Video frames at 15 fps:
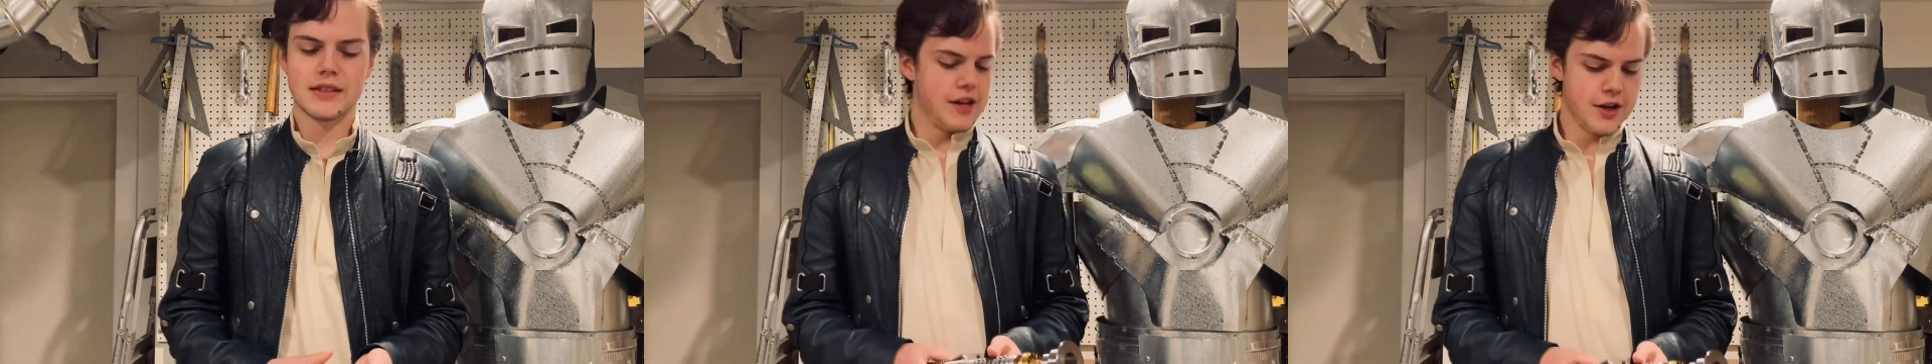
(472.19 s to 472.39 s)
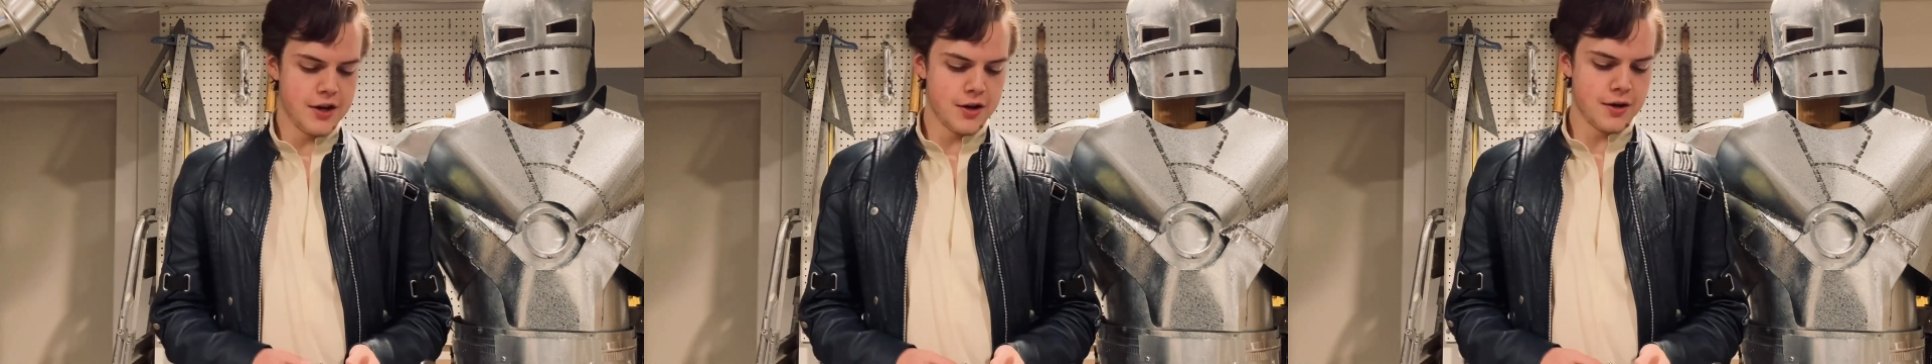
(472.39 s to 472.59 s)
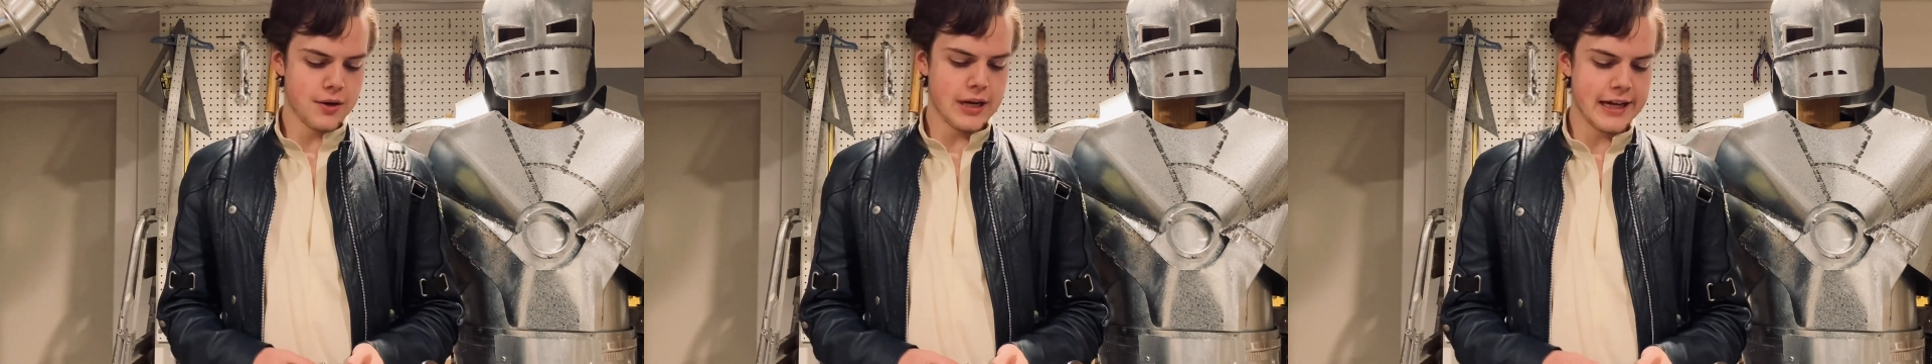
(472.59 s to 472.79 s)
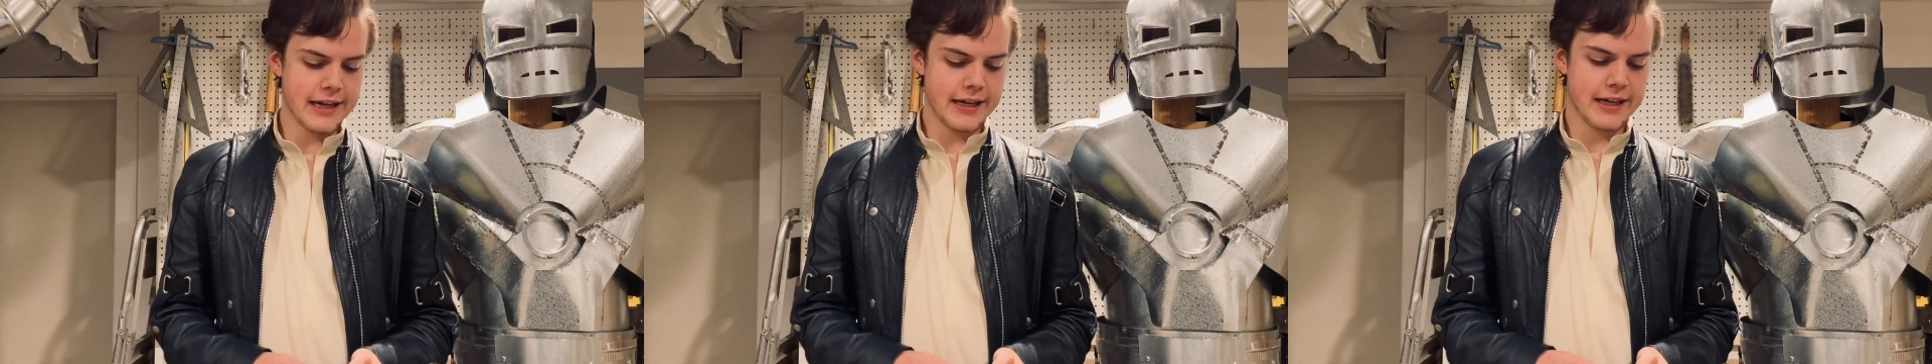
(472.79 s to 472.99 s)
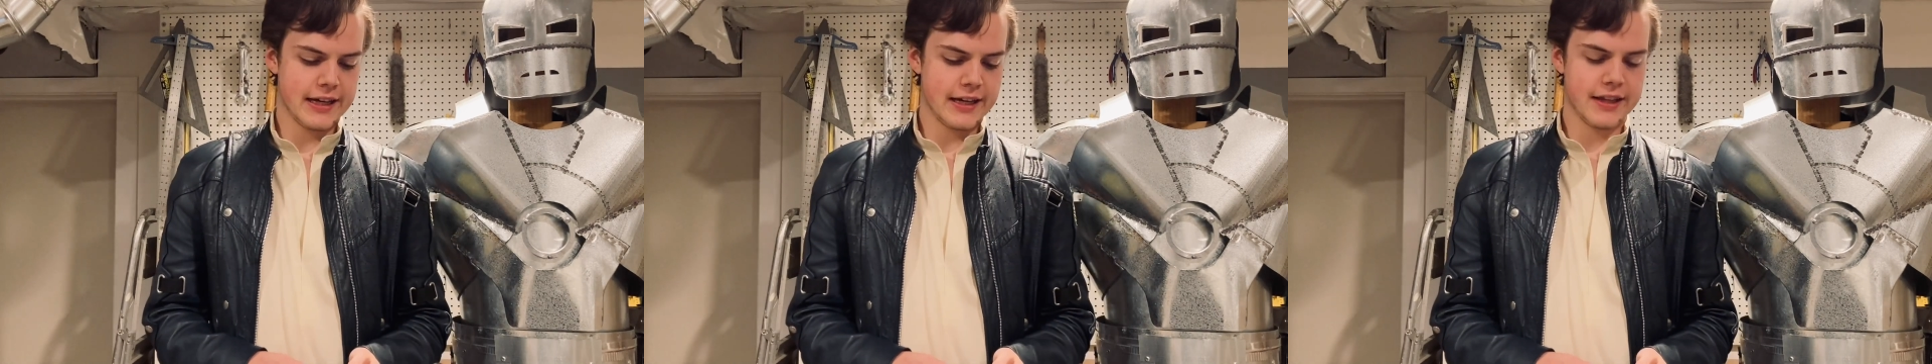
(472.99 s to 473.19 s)
No,
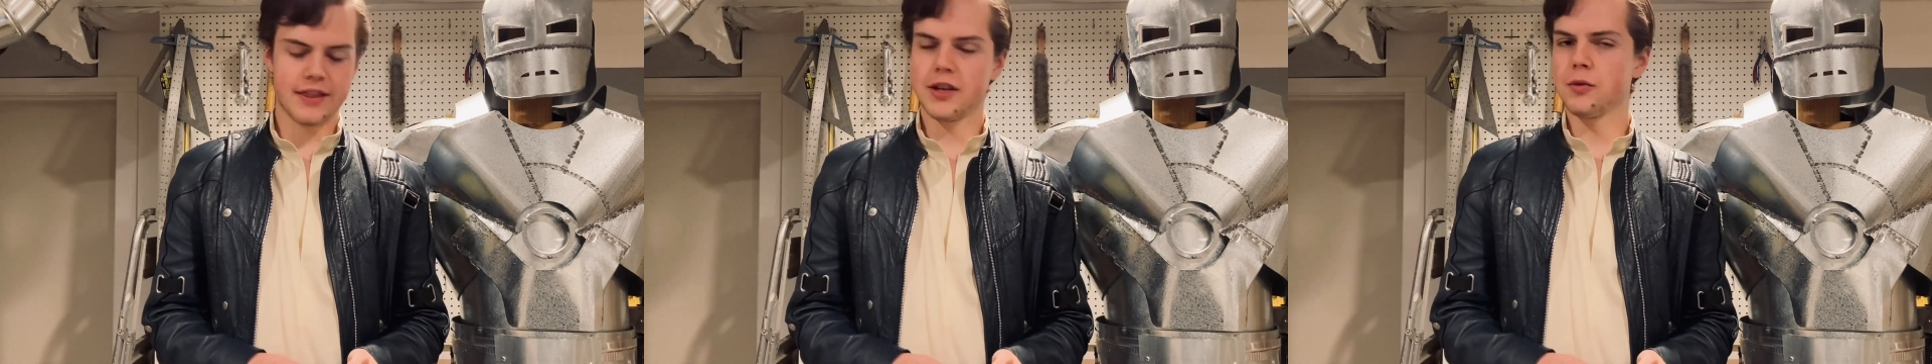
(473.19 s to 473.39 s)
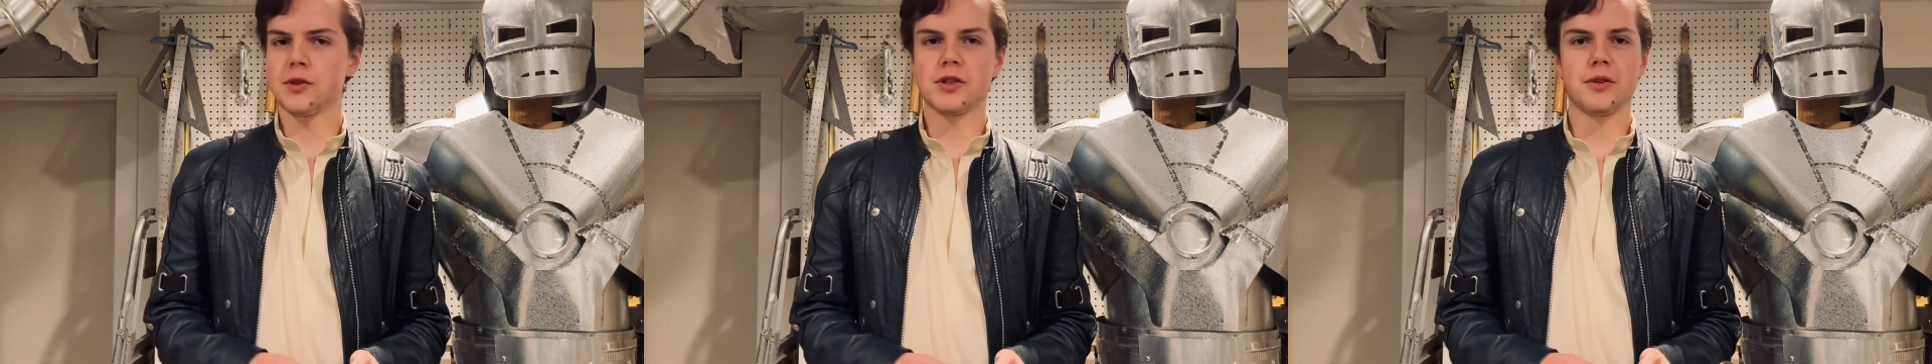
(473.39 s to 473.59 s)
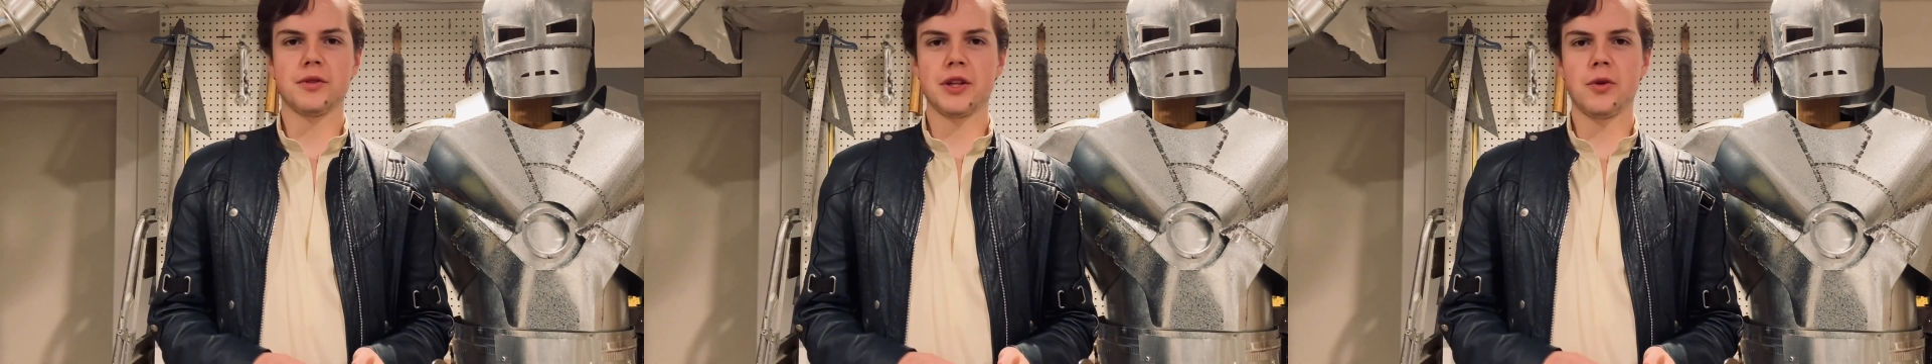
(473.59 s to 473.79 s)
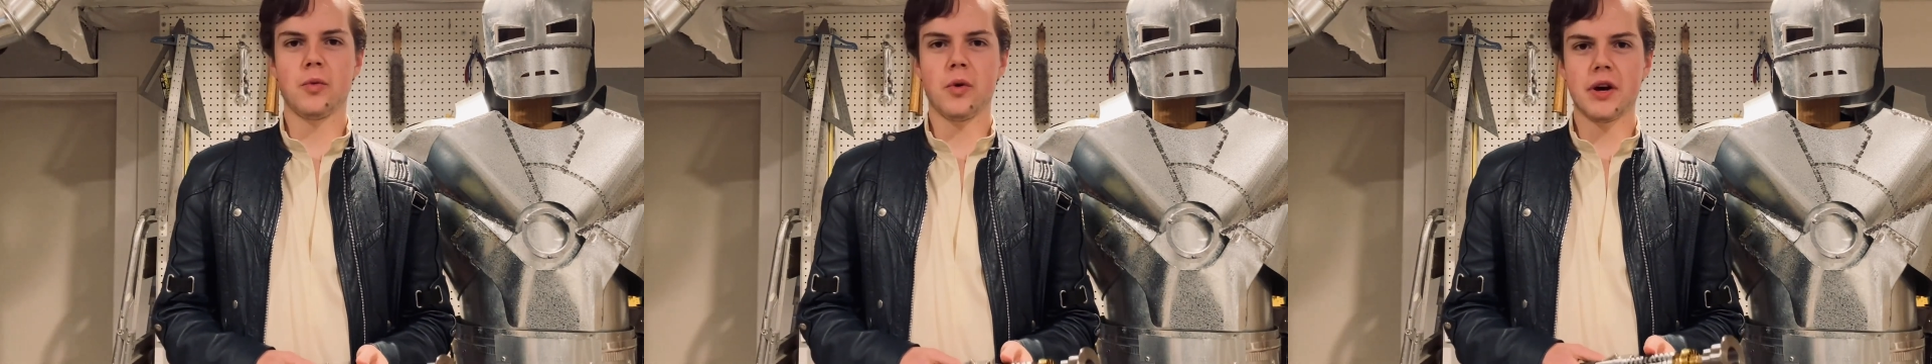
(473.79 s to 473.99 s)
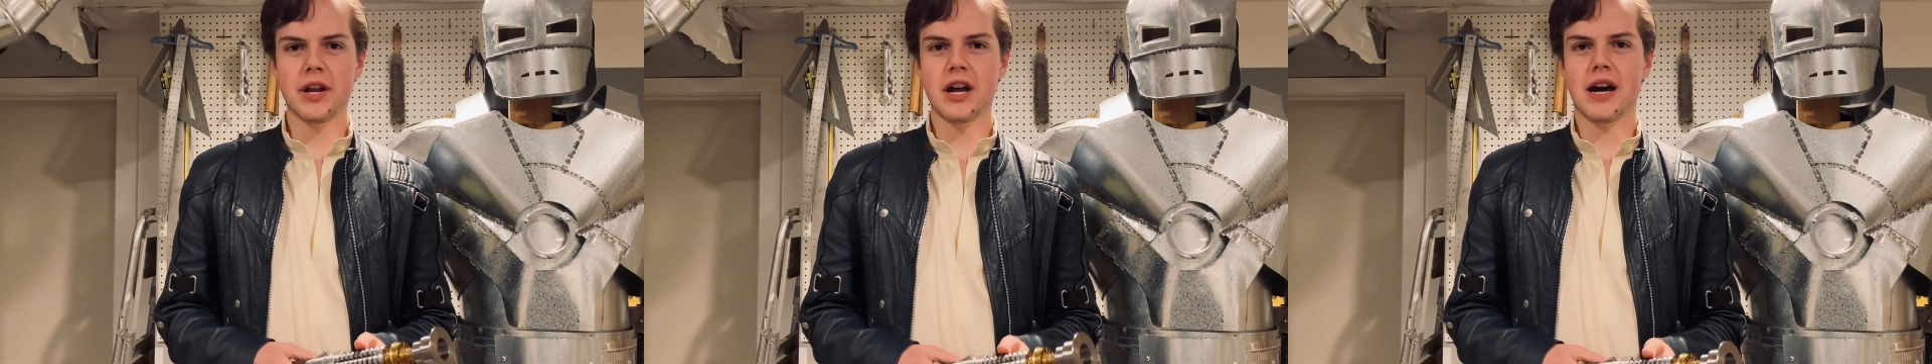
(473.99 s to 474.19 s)
there was only
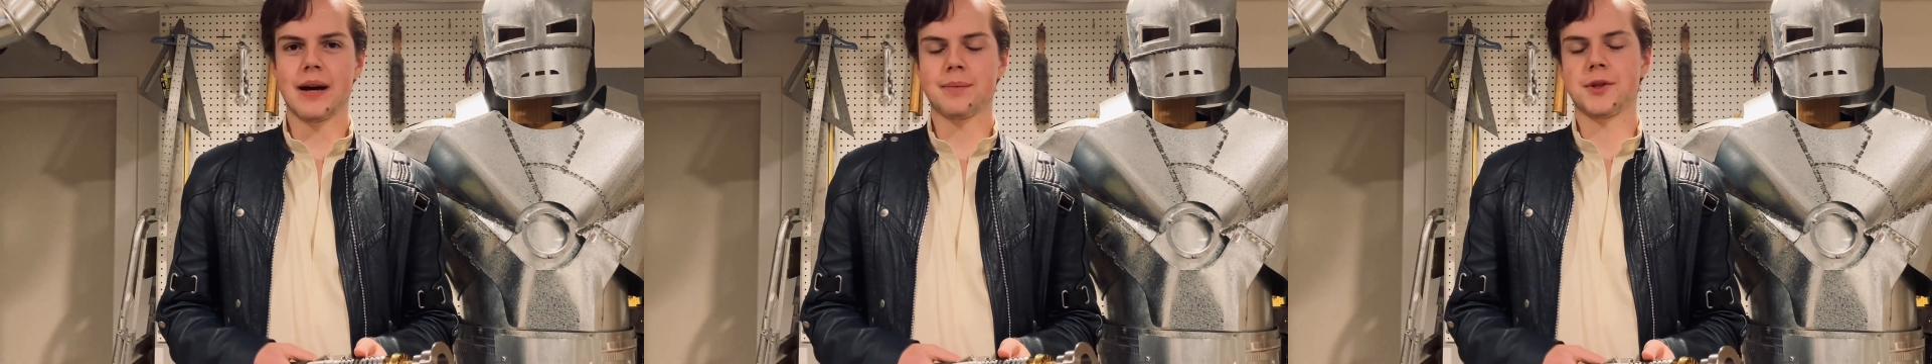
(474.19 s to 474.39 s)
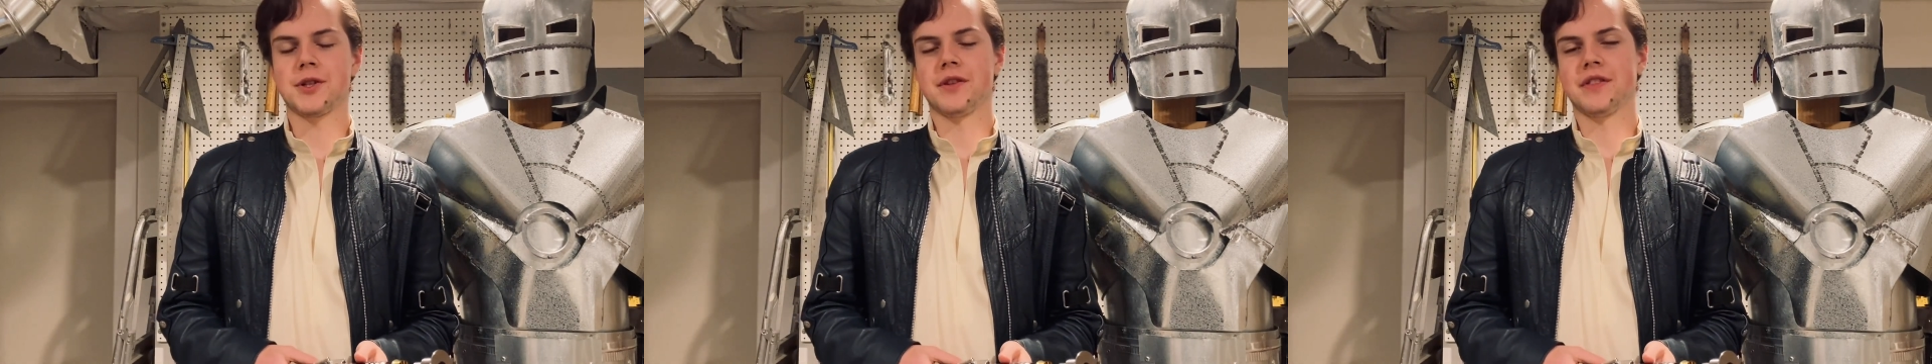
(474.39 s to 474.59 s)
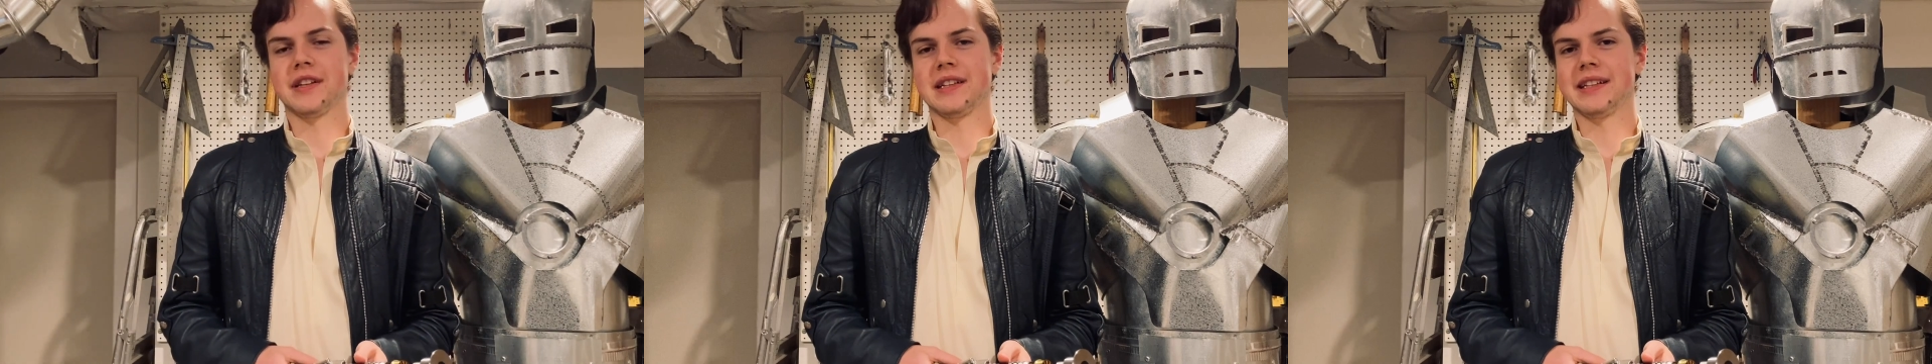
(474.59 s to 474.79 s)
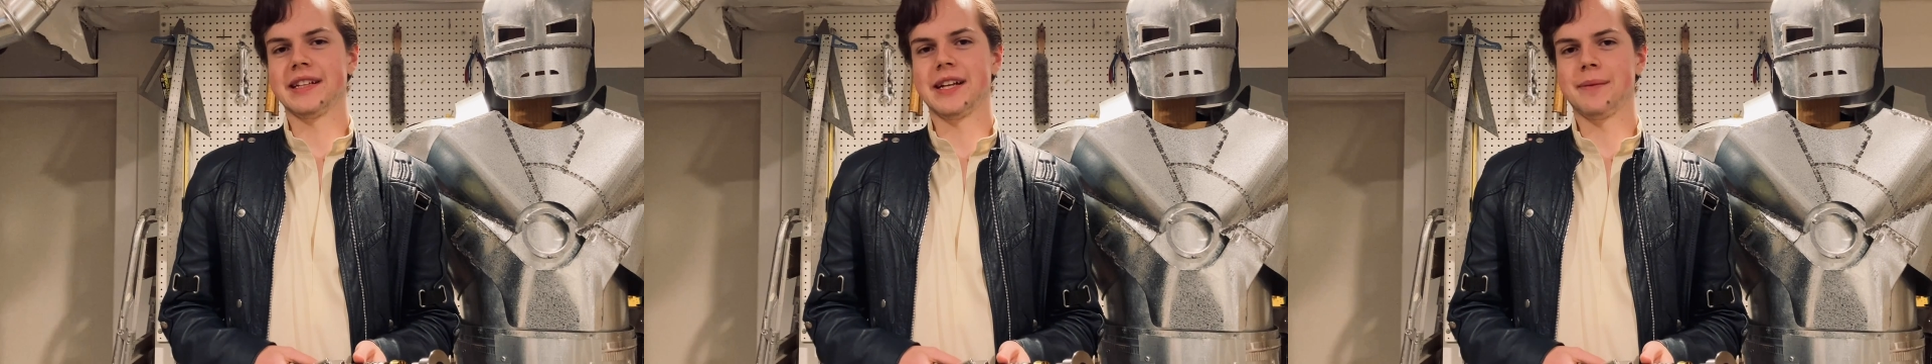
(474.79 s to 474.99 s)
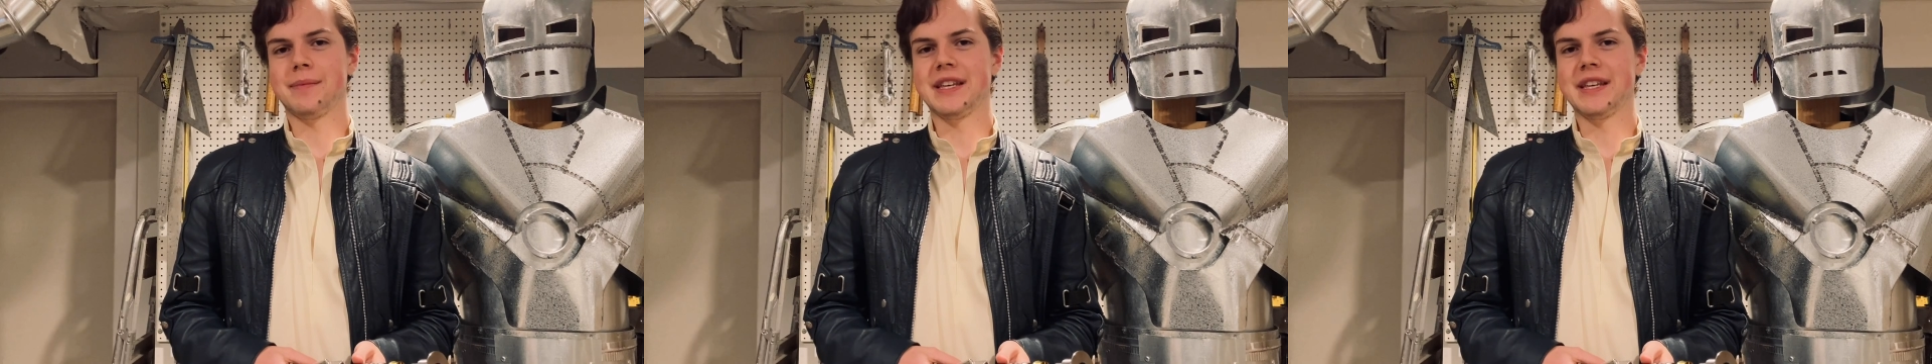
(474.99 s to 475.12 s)
one option that lit up